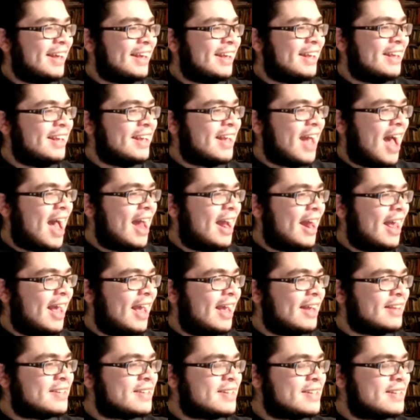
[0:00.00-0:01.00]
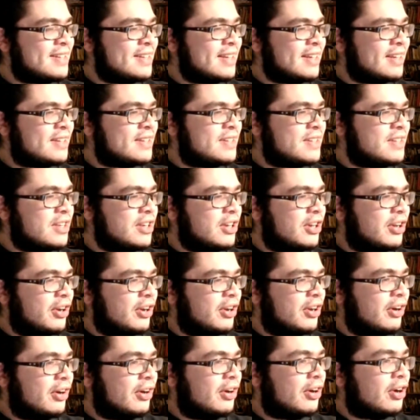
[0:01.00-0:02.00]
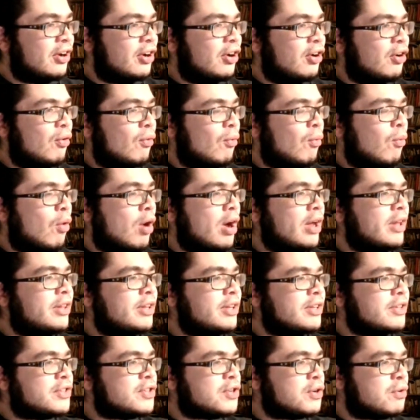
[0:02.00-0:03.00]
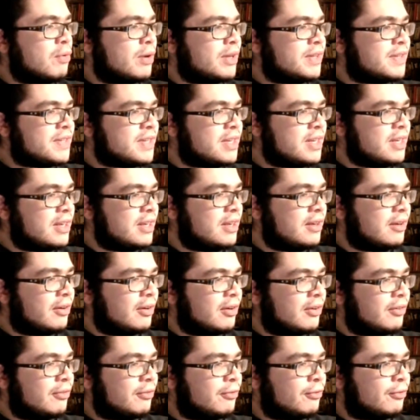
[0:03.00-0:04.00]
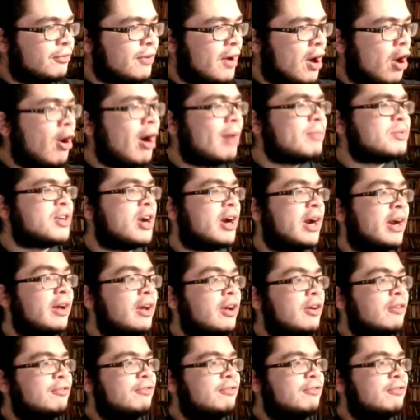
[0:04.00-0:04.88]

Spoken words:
He got a 6 year 125, or I'm sorry,